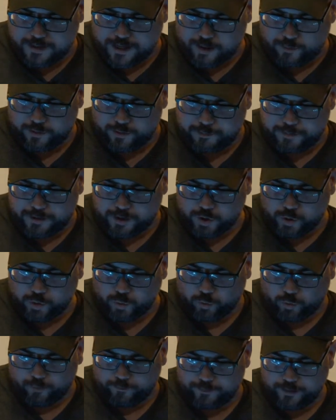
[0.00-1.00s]
That would be
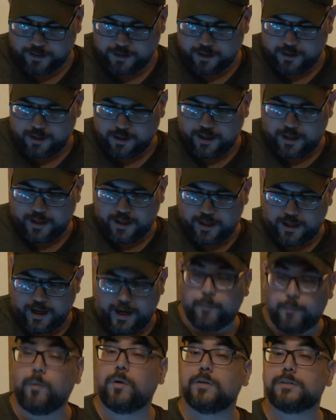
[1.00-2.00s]
cool.
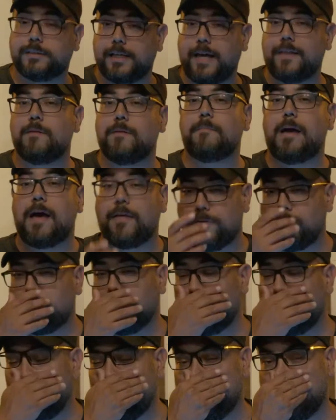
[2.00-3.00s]
I will say that Matthew
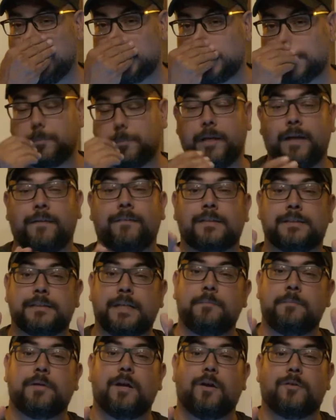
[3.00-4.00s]
Lillard is playing the
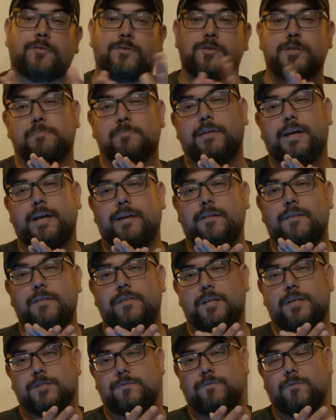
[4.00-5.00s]
same character he's played
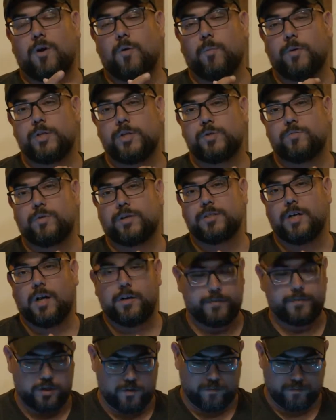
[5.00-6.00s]
thus far, which is
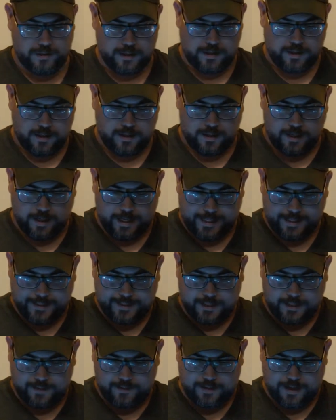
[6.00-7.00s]
Rictavio. I can
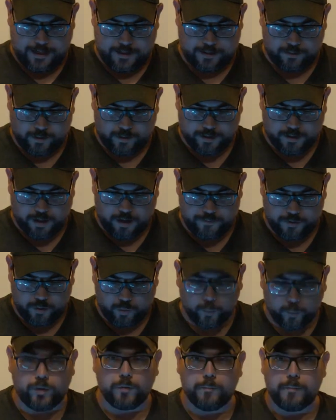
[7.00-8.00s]
tell you that. And
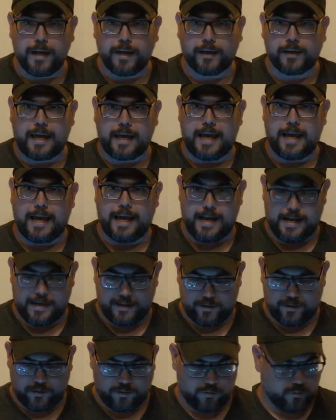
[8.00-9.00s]
Rictavio will make a
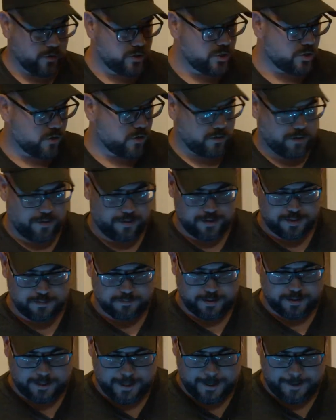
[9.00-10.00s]
return this
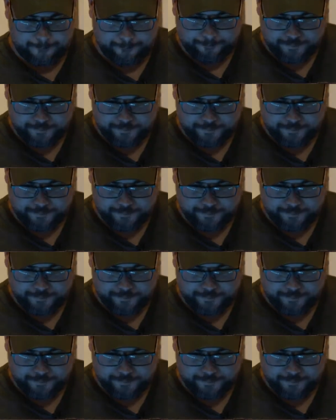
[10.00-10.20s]
Monday.